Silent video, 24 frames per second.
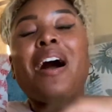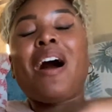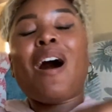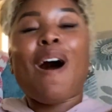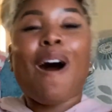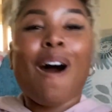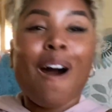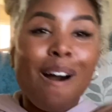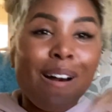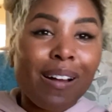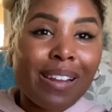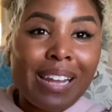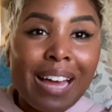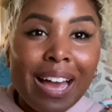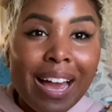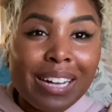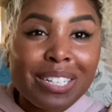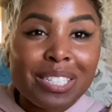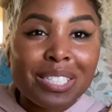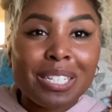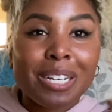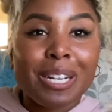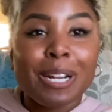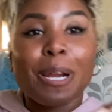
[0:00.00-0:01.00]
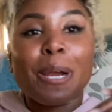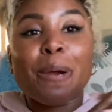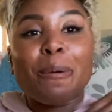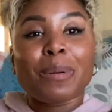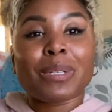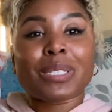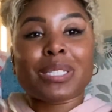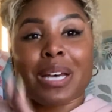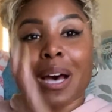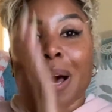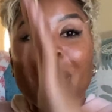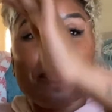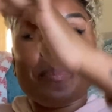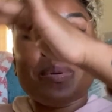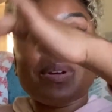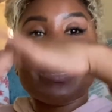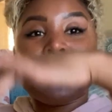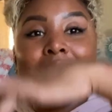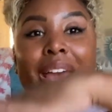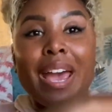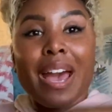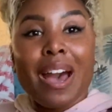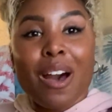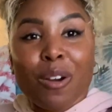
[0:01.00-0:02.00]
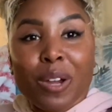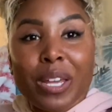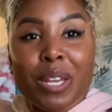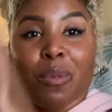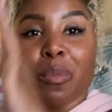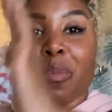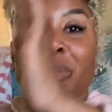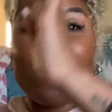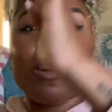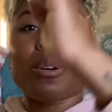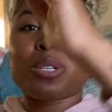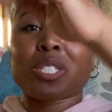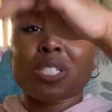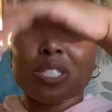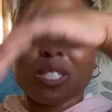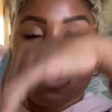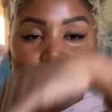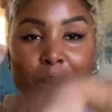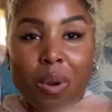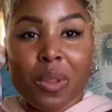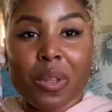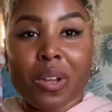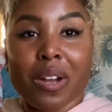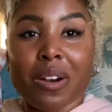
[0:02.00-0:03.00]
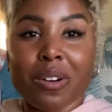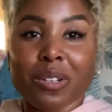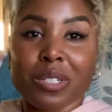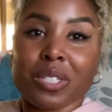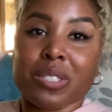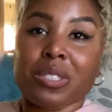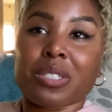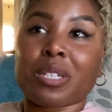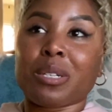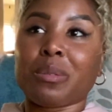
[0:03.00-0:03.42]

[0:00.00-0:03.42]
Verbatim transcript: all last year, it was up and down emotions roller coasters.